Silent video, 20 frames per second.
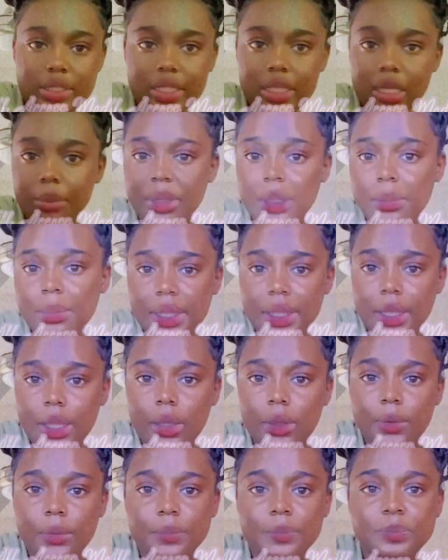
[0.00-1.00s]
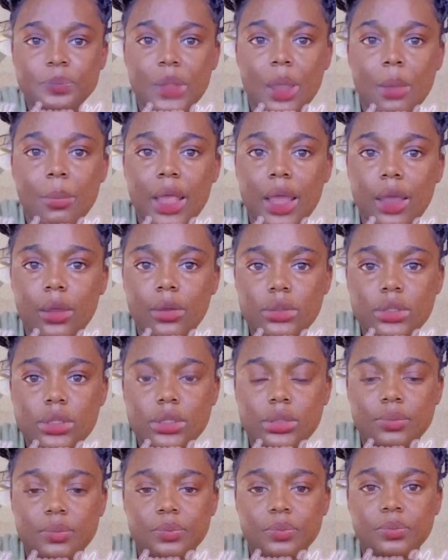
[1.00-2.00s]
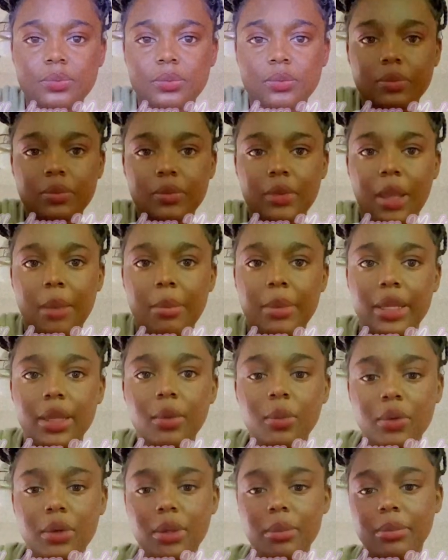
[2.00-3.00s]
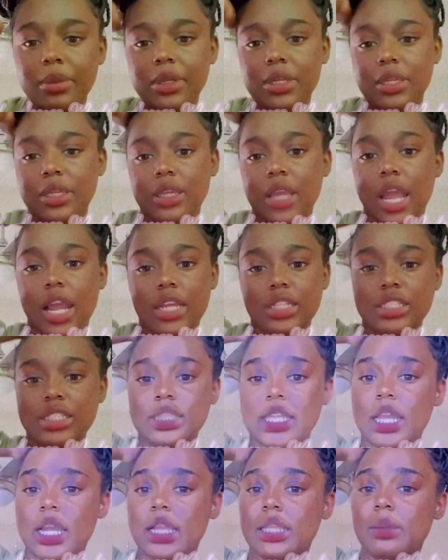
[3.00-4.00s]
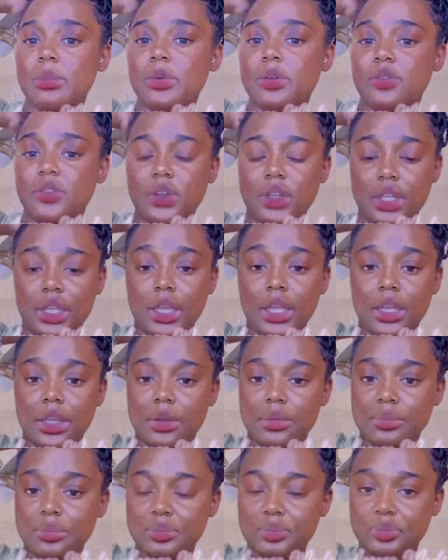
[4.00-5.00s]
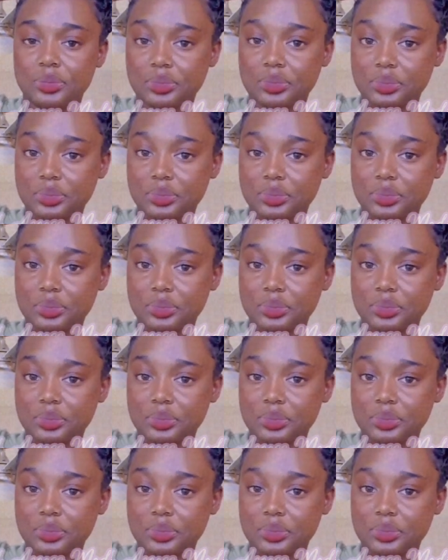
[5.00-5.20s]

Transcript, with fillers: see a bbl i'm lost i'm gonna get one but i just ain't got that motherfucker yet